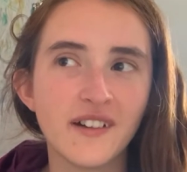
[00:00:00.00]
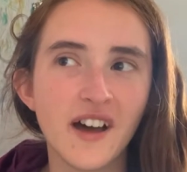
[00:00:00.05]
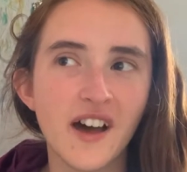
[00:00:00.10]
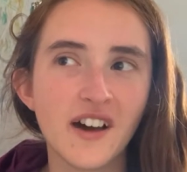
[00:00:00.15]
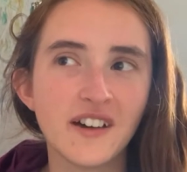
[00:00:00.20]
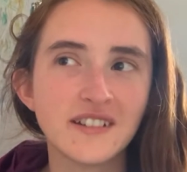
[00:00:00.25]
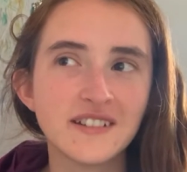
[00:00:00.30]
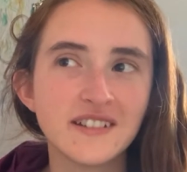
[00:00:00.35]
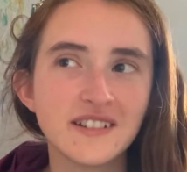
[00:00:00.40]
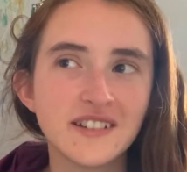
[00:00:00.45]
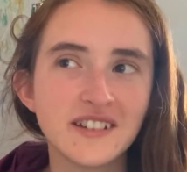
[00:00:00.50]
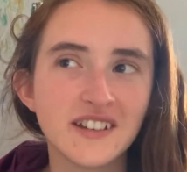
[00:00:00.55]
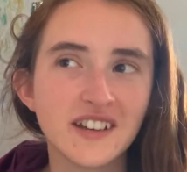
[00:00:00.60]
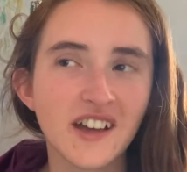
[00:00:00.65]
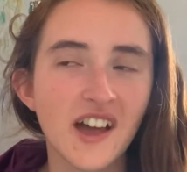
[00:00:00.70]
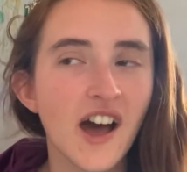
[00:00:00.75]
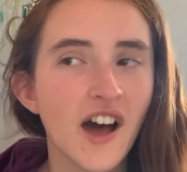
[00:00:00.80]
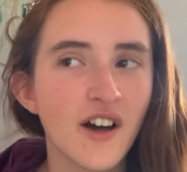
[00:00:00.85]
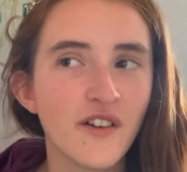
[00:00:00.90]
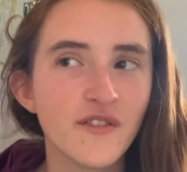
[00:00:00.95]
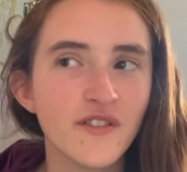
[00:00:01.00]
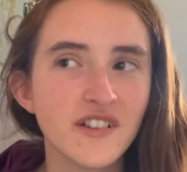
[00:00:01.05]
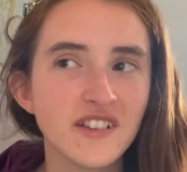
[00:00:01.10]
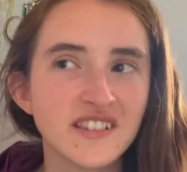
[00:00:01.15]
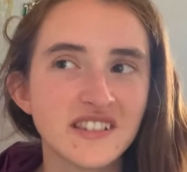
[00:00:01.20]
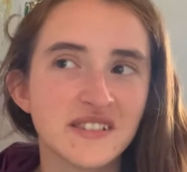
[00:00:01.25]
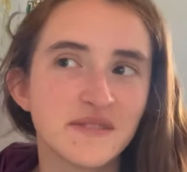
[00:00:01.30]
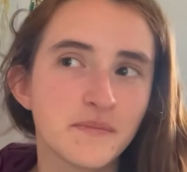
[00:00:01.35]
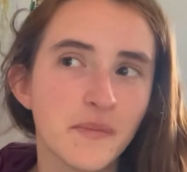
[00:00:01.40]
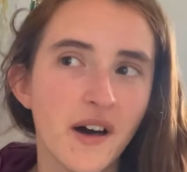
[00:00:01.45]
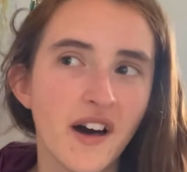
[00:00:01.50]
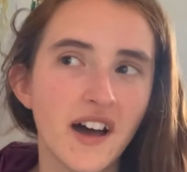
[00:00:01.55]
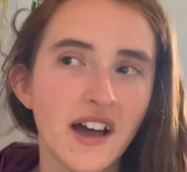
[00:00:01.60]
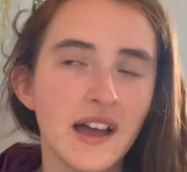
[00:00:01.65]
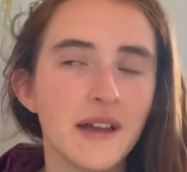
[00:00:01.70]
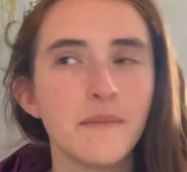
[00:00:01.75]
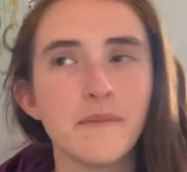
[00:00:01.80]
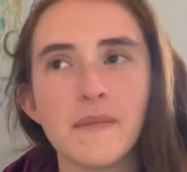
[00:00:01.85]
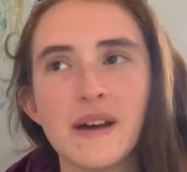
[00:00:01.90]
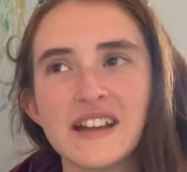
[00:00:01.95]
undercover
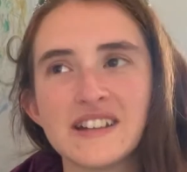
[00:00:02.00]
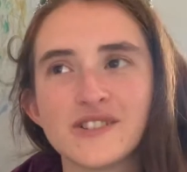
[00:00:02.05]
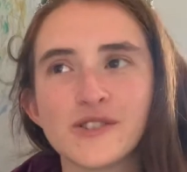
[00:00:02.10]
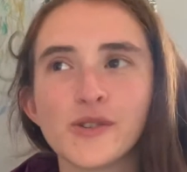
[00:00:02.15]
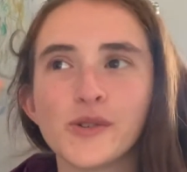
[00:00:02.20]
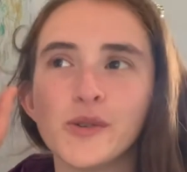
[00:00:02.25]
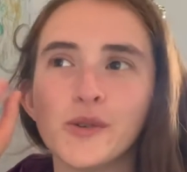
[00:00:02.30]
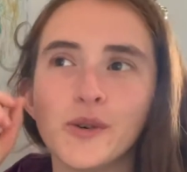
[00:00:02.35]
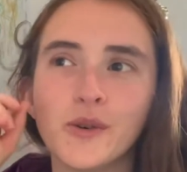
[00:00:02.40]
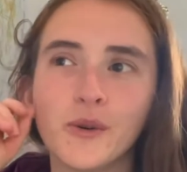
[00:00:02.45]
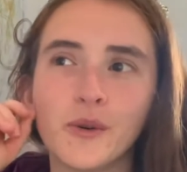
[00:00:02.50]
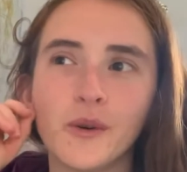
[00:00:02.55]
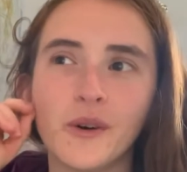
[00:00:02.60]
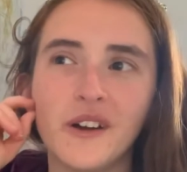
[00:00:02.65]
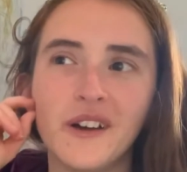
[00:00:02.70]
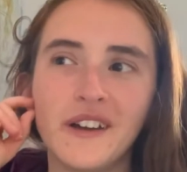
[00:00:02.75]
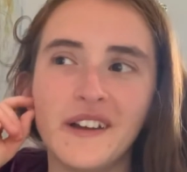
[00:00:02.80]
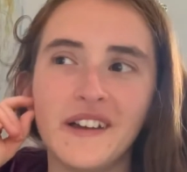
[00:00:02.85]
spy magical